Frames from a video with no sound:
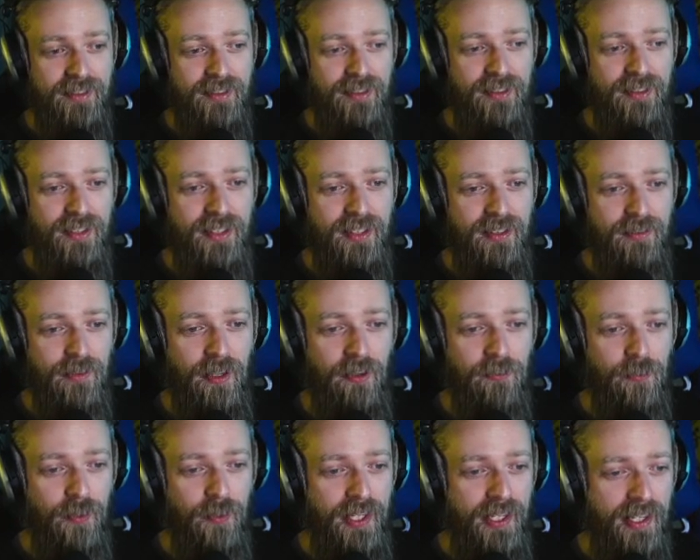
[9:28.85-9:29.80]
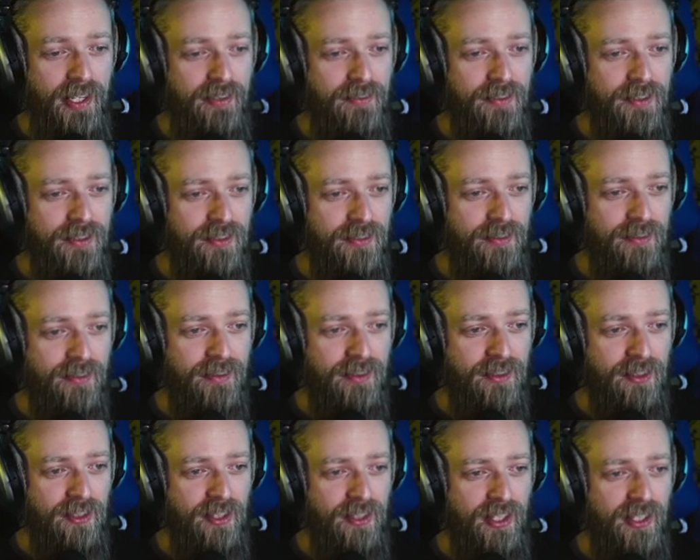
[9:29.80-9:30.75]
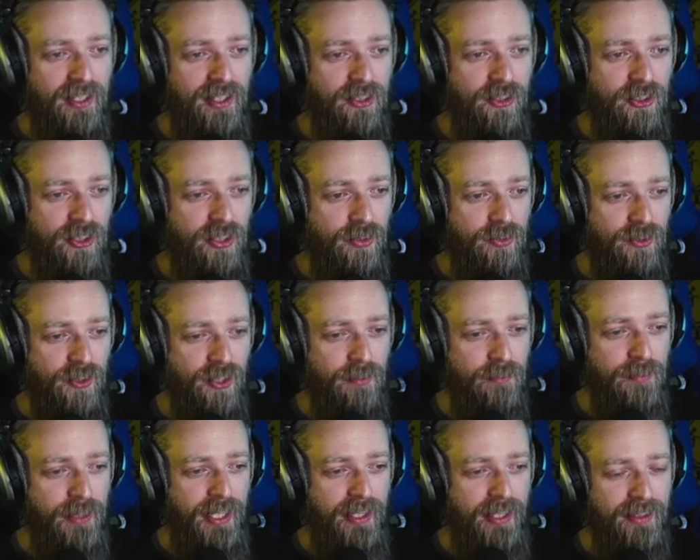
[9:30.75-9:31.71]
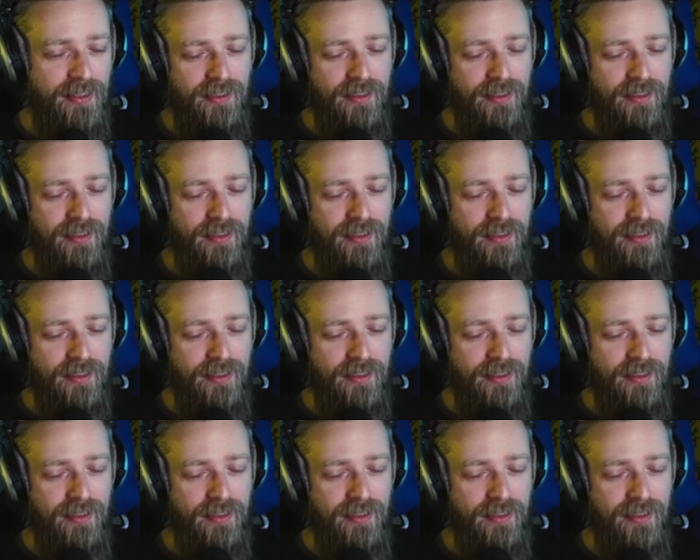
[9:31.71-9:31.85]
Look, have we even seen a shell jump yet?